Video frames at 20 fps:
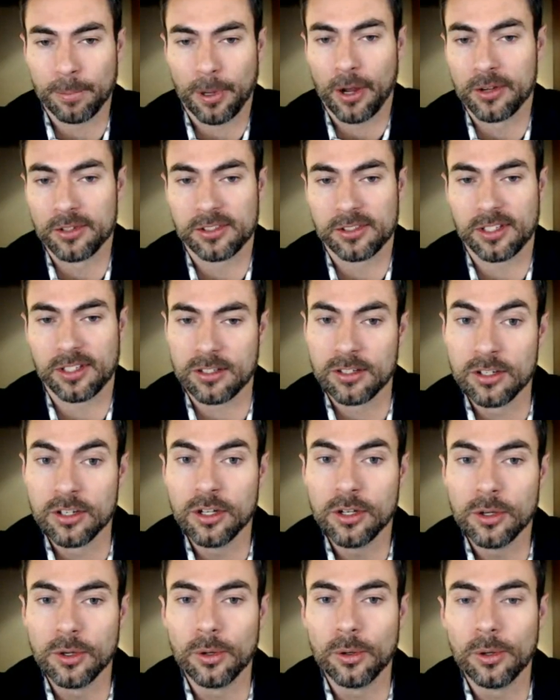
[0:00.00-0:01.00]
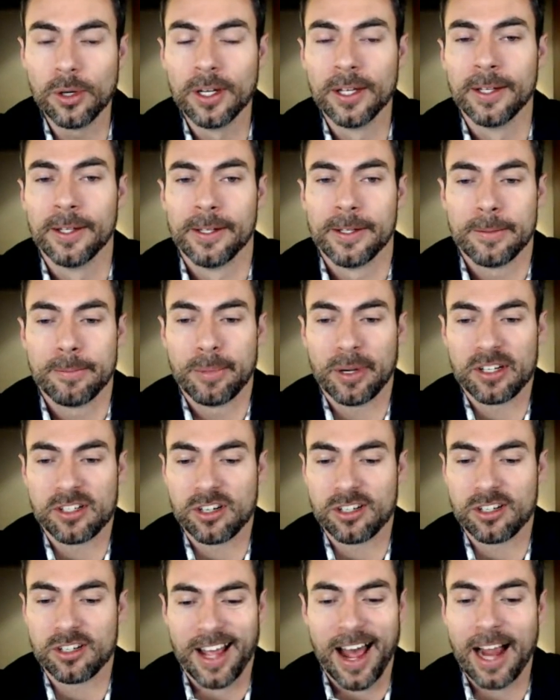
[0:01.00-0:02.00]
post that's new, but
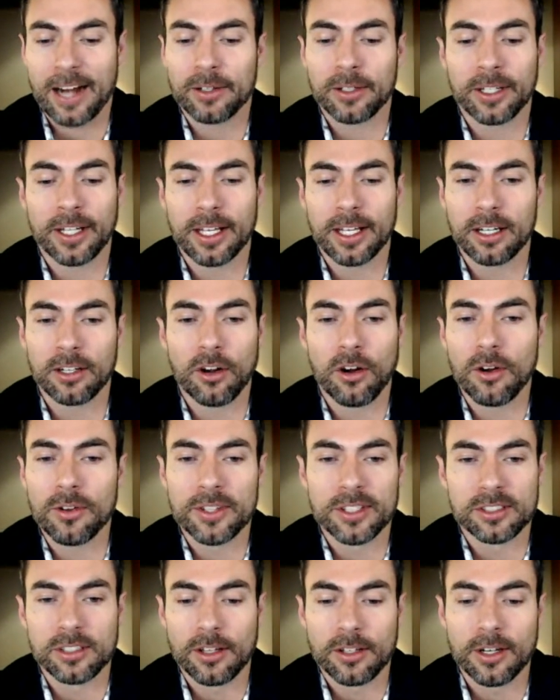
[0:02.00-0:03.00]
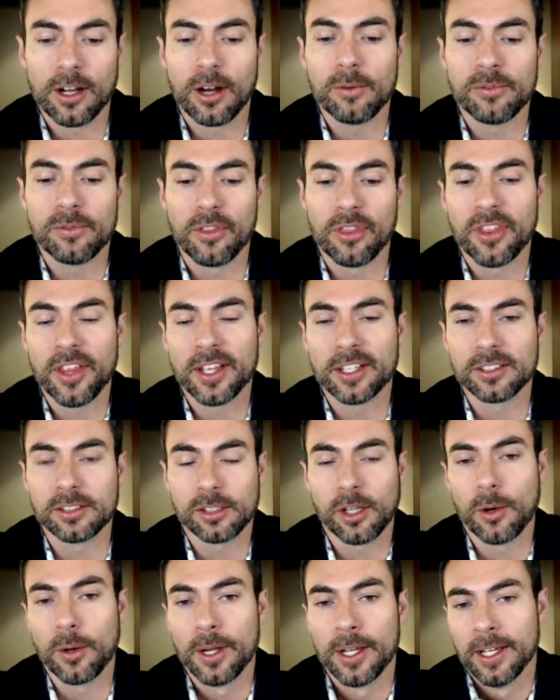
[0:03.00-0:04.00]
it's just aggregating all these other helpful things.
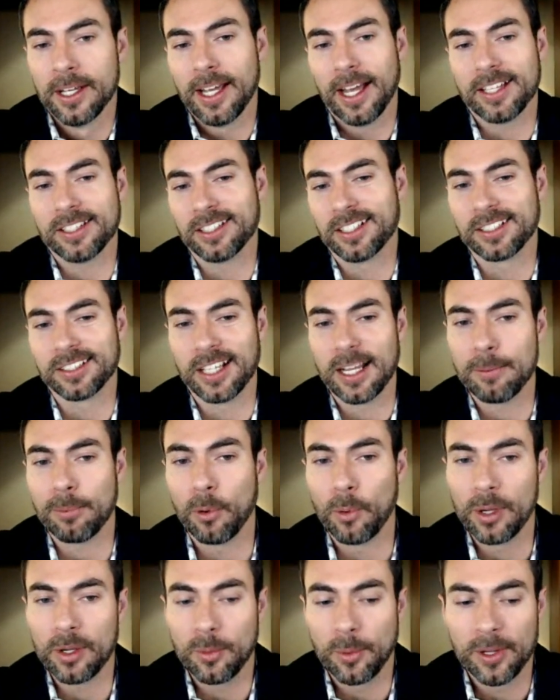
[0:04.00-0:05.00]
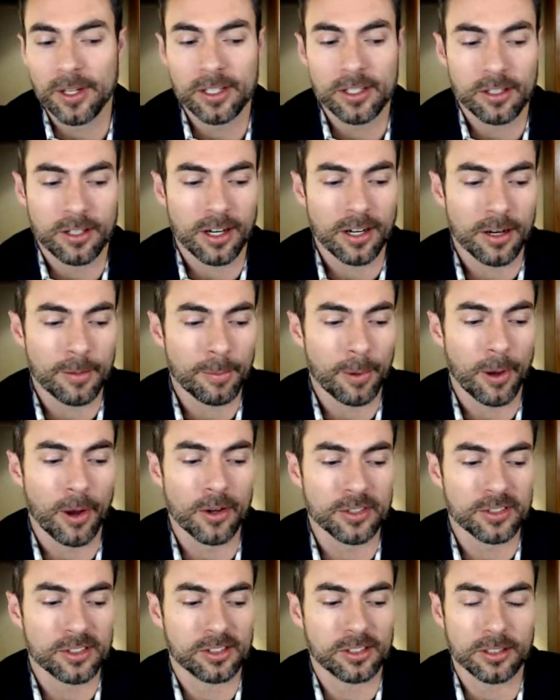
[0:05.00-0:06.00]
So as an example, we created a
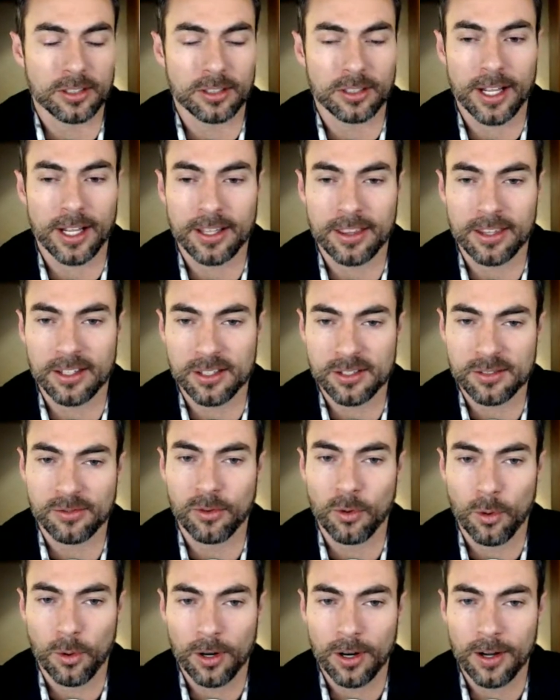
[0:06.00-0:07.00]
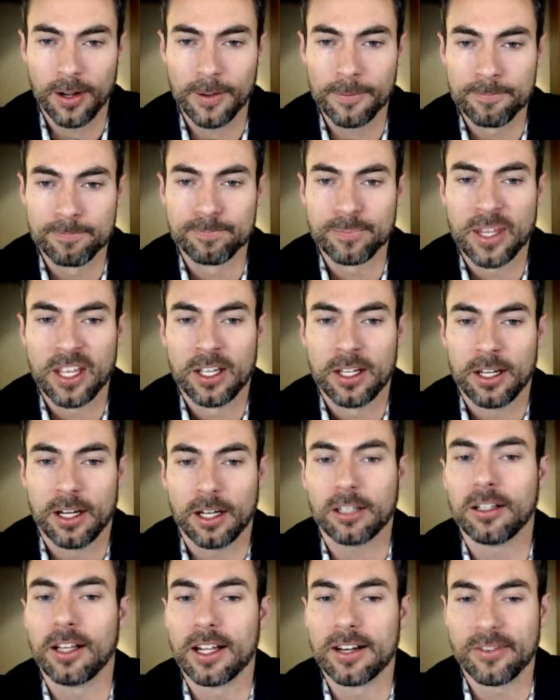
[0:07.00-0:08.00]
post like this for a
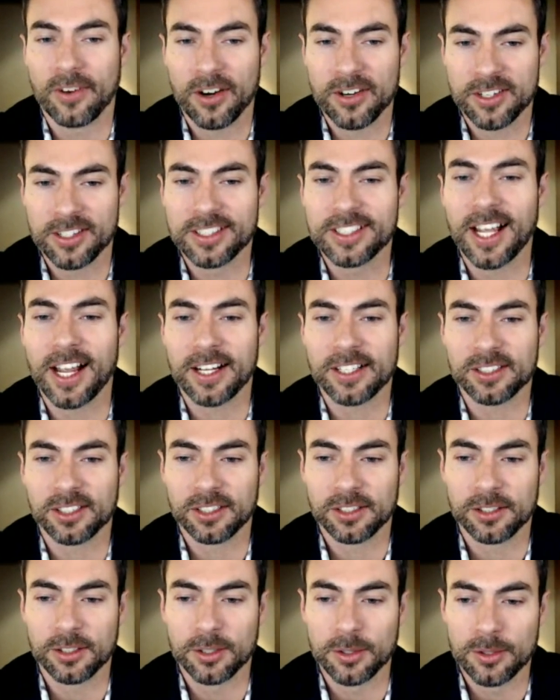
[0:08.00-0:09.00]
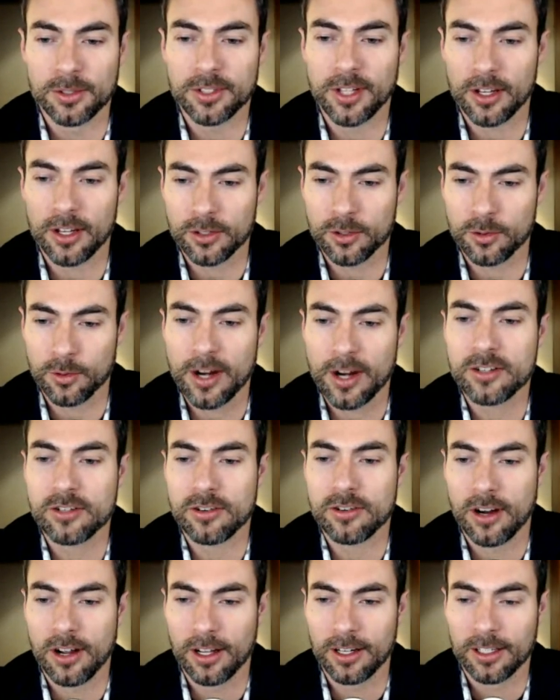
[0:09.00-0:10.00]
client of ours in Texas who sells
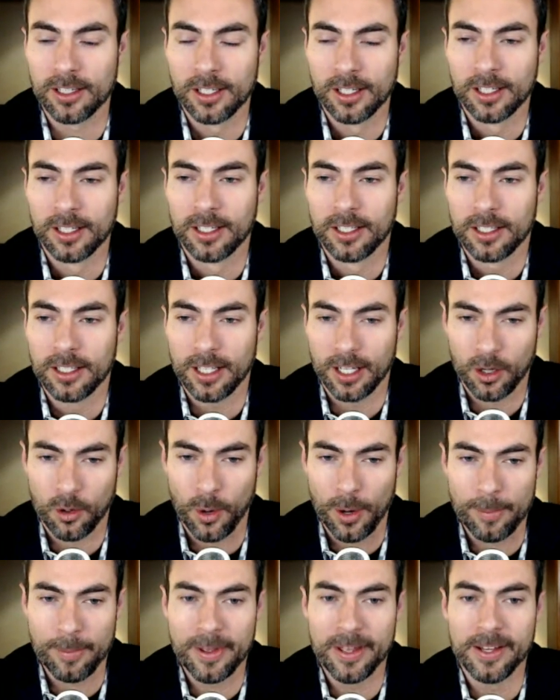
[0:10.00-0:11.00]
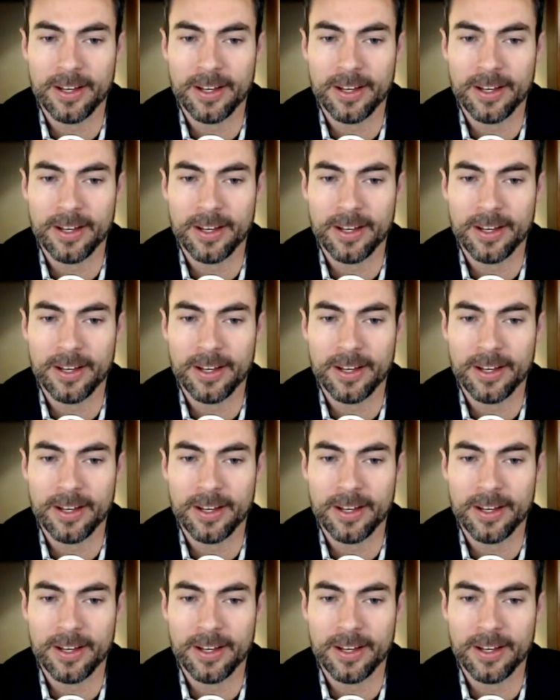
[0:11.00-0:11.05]
restaurant equipment.